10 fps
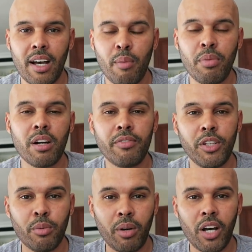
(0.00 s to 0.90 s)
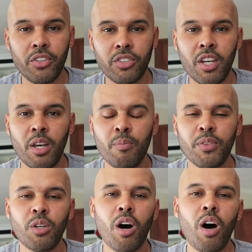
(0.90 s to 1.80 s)
above your boss
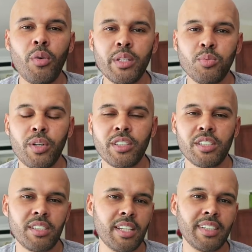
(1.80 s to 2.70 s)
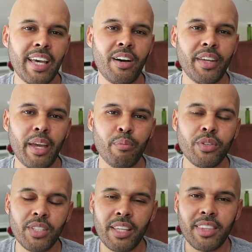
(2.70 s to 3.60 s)
you always want to sit down and
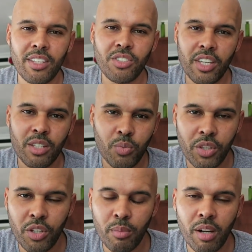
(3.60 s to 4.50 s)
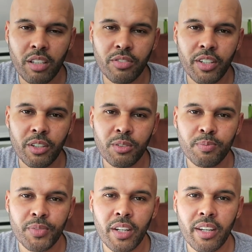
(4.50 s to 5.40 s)
present these things with your boss first
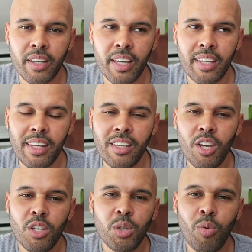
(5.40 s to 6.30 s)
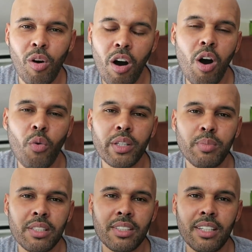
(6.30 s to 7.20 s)
all right and then you will always
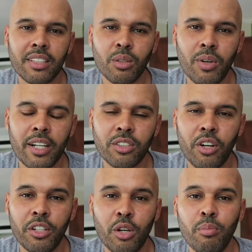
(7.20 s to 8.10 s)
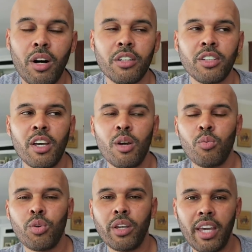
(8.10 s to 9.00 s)
be seen as a rock star your boss
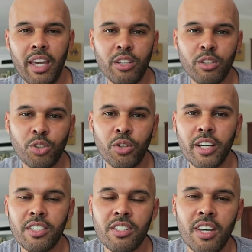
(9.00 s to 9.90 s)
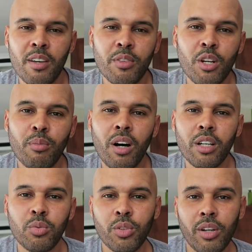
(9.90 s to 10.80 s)
will gain your trust your
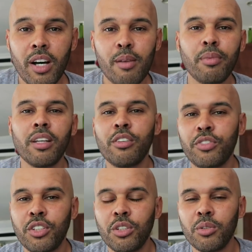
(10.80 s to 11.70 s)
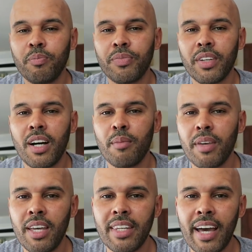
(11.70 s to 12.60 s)
boss will uplift you um,
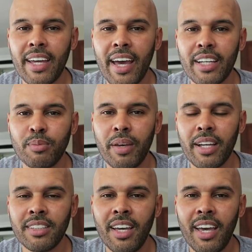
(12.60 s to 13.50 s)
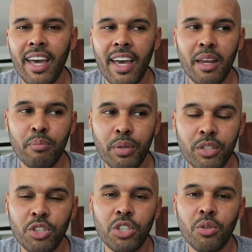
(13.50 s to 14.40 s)
in that aspect and
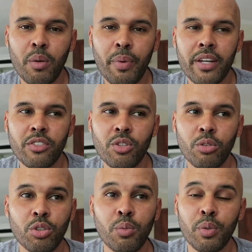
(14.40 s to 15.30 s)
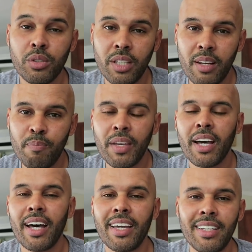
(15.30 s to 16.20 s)
puts you on a pedestal to present
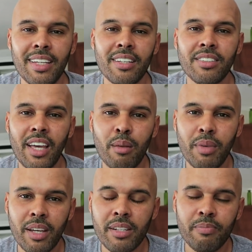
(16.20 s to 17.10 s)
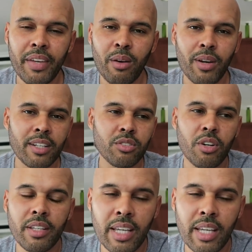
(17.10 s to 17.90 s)
ideas and become that rock star